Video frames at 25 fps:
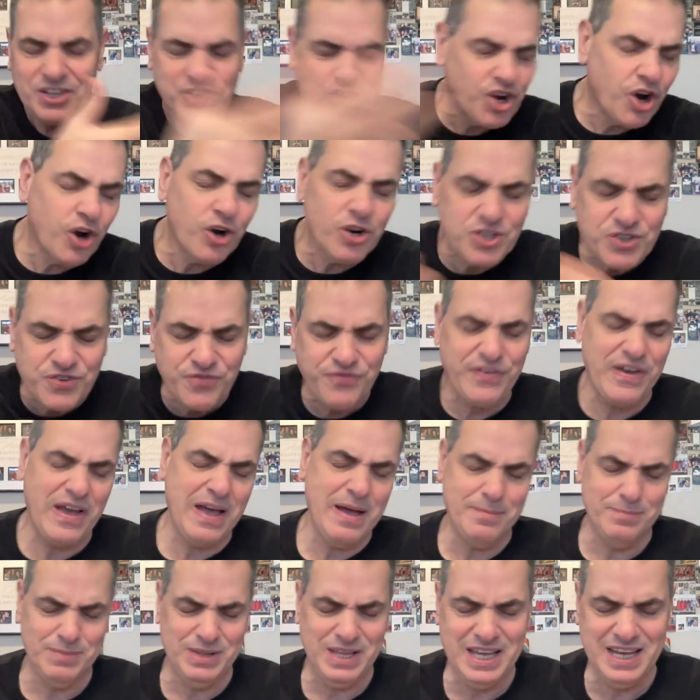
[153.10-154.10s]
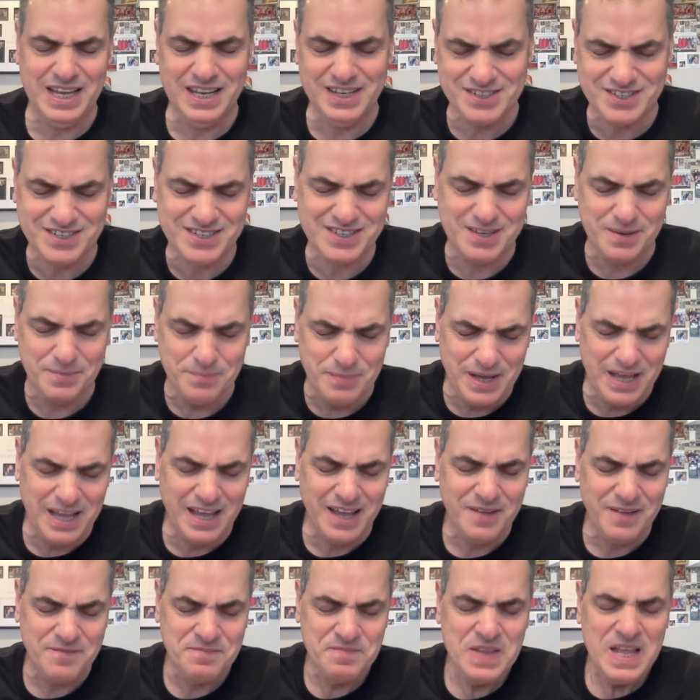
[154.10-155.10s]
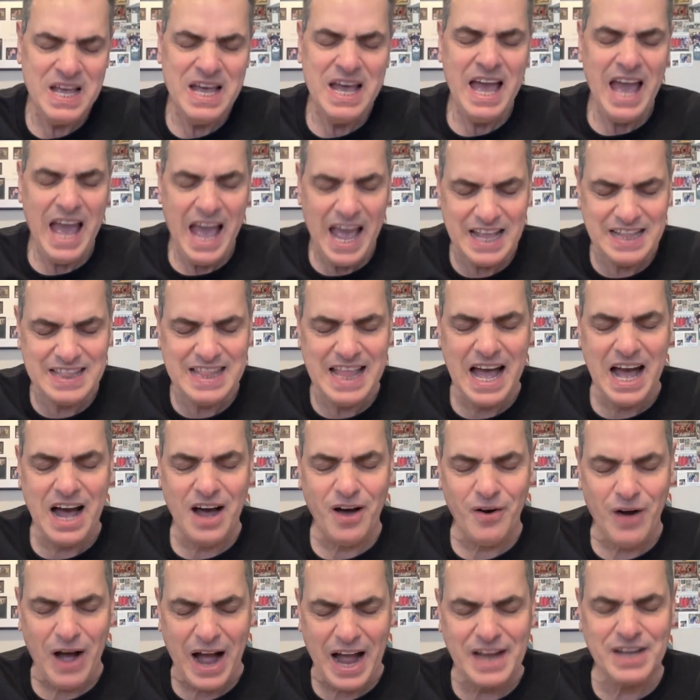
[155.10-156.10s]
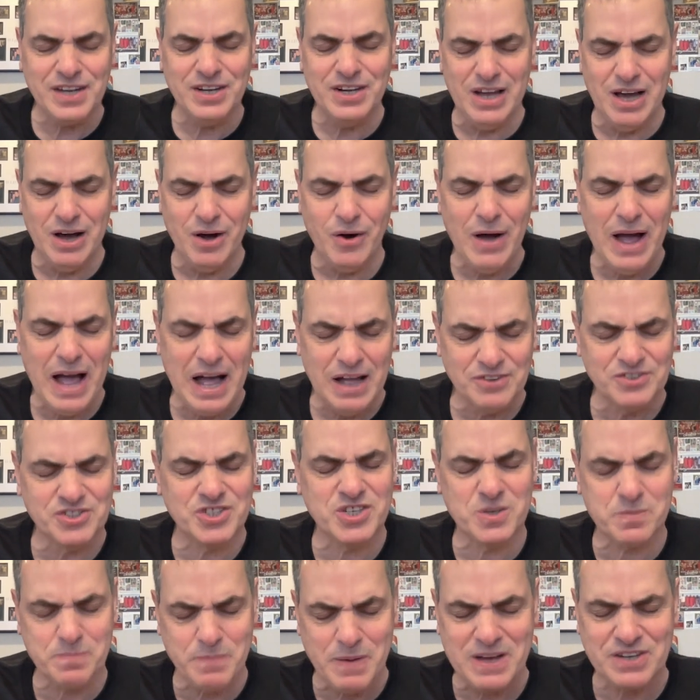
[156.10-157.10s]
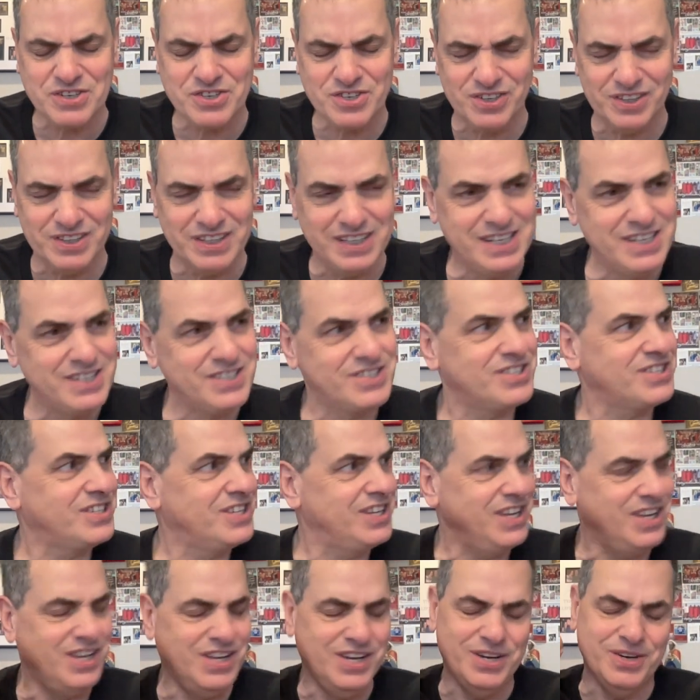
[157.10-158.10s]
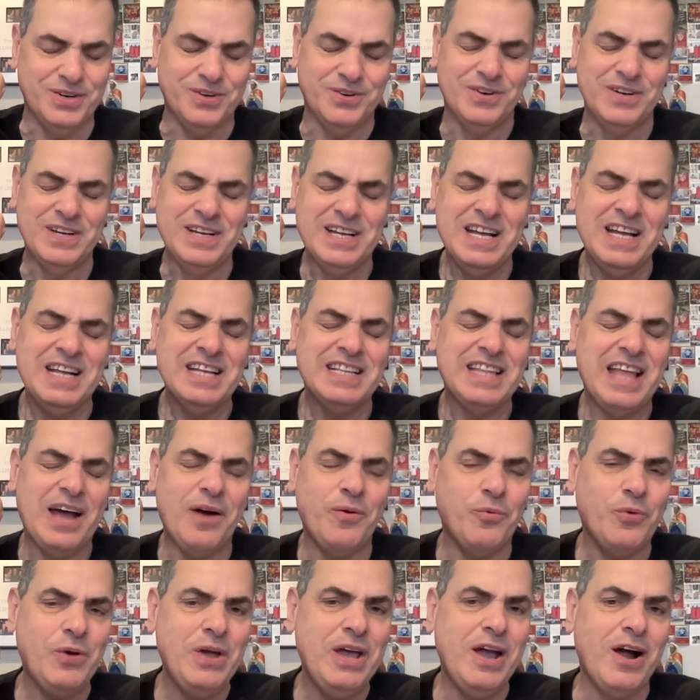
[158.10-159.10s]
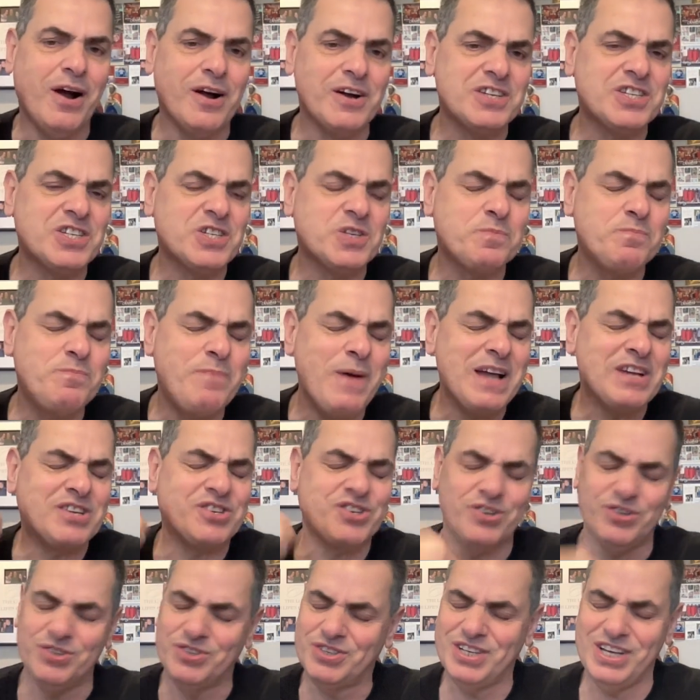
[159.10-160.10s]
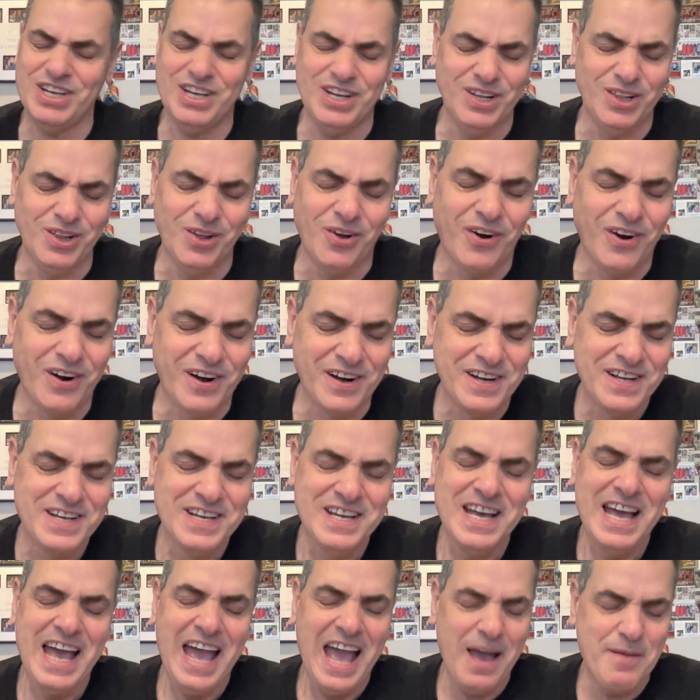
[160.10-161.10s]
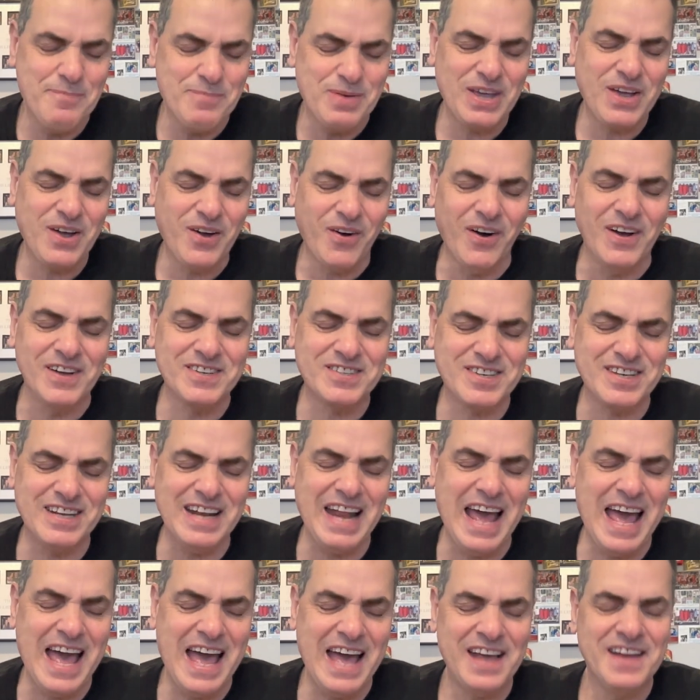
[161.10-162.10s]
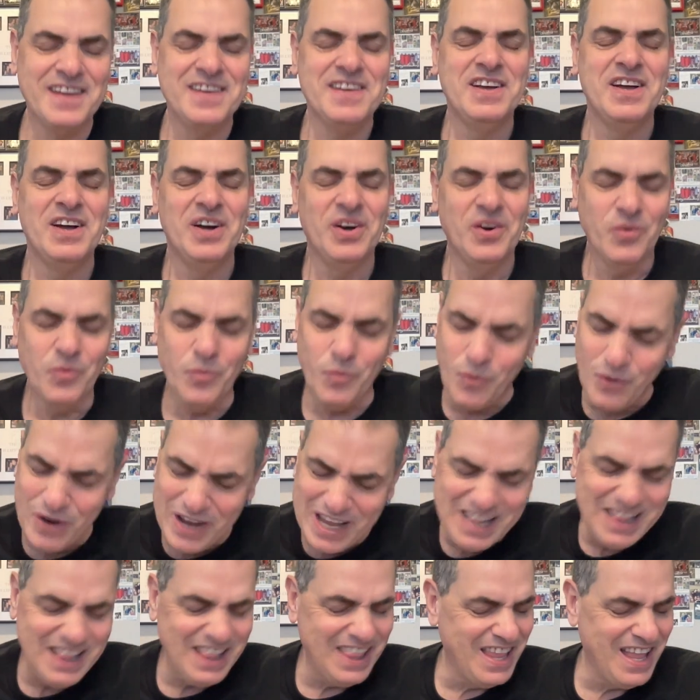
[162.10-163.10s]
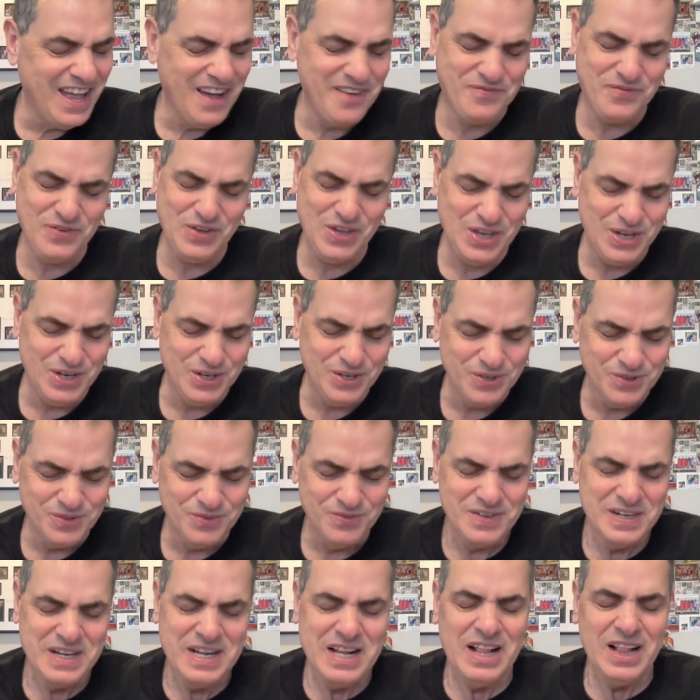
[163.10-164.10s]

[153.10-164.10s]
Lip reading: church family is to me. And now I know how special it is to you, that we are special to you, Lord. And because of that, we love you.